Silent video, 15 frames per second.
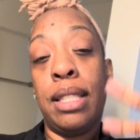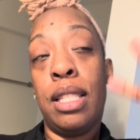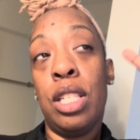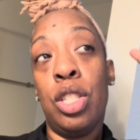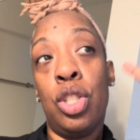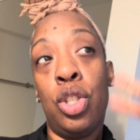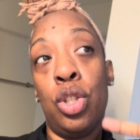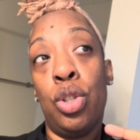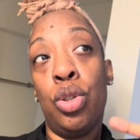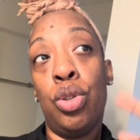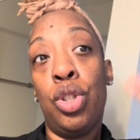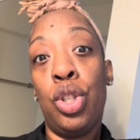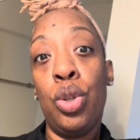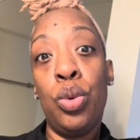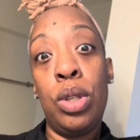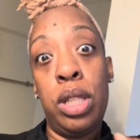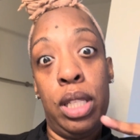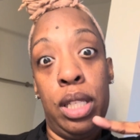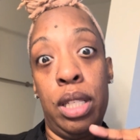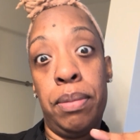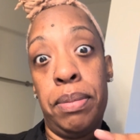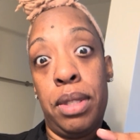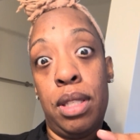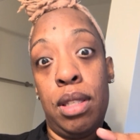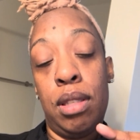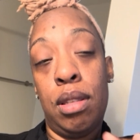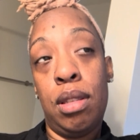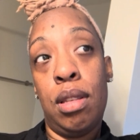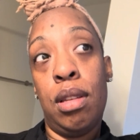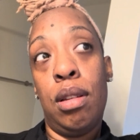to do 2
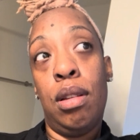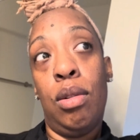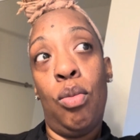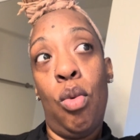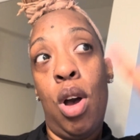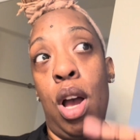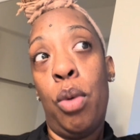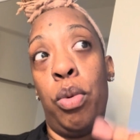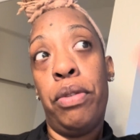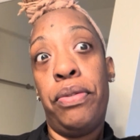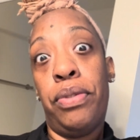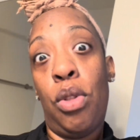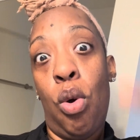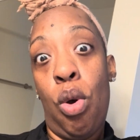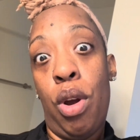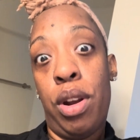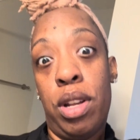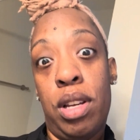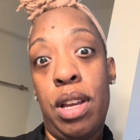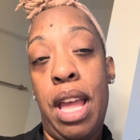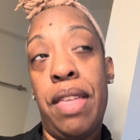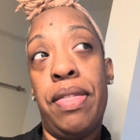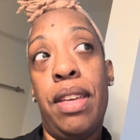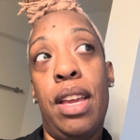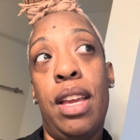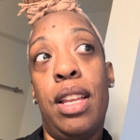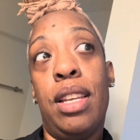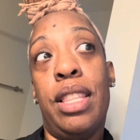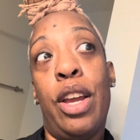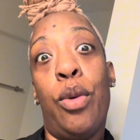clips, one with Florida, and
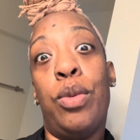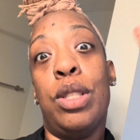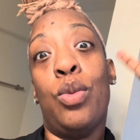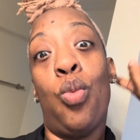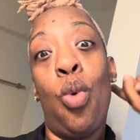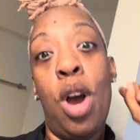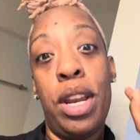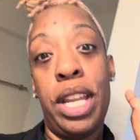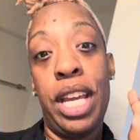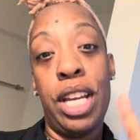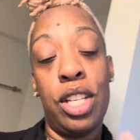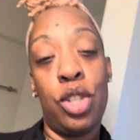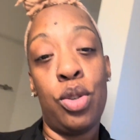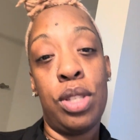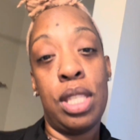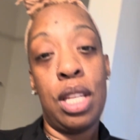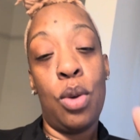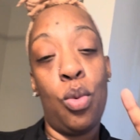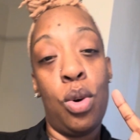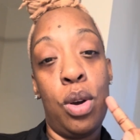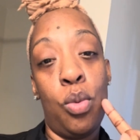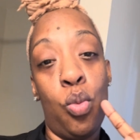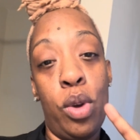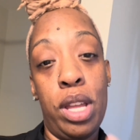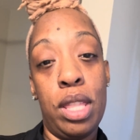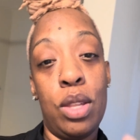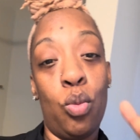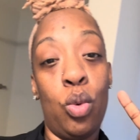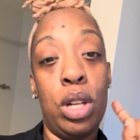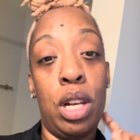then there was one interesting one
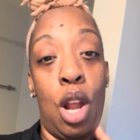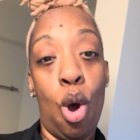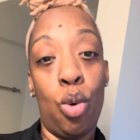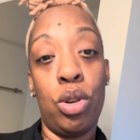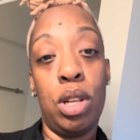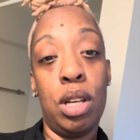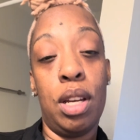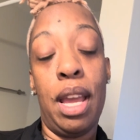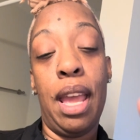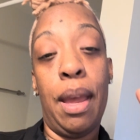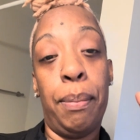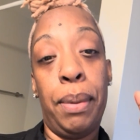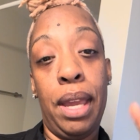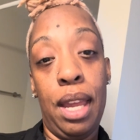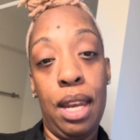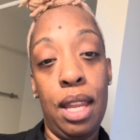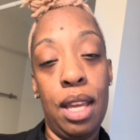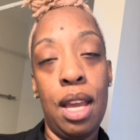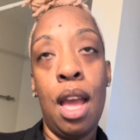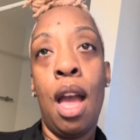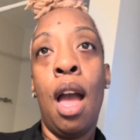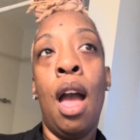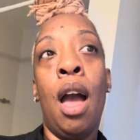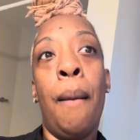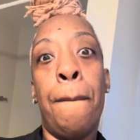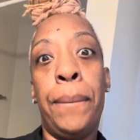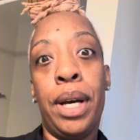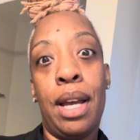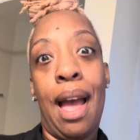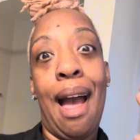with Walona and Penny,
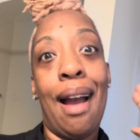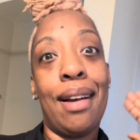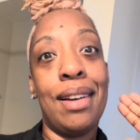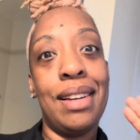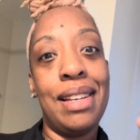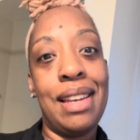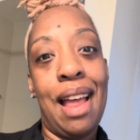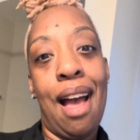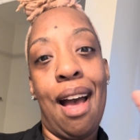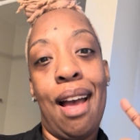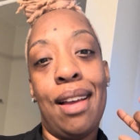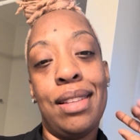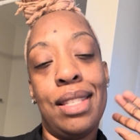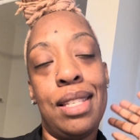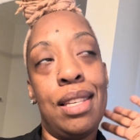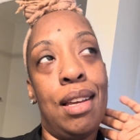but I could not